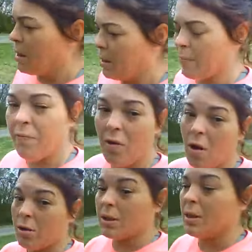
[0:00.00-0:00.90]
the
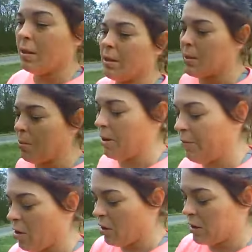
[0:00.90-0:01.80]
frogs, the spring
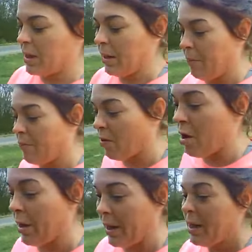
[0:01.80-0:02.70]
frogs keep
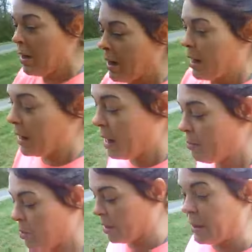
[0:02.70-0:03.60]
frogging, and
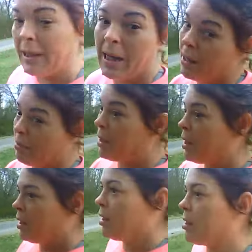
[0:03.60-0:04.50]
I'm going to gig them.
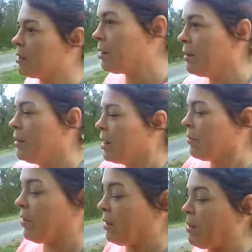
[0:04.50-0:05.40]
If
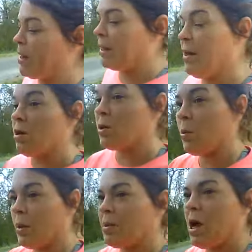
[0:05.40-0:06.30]
anybody knows what I'm
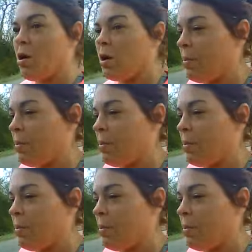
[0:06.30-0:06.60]
talking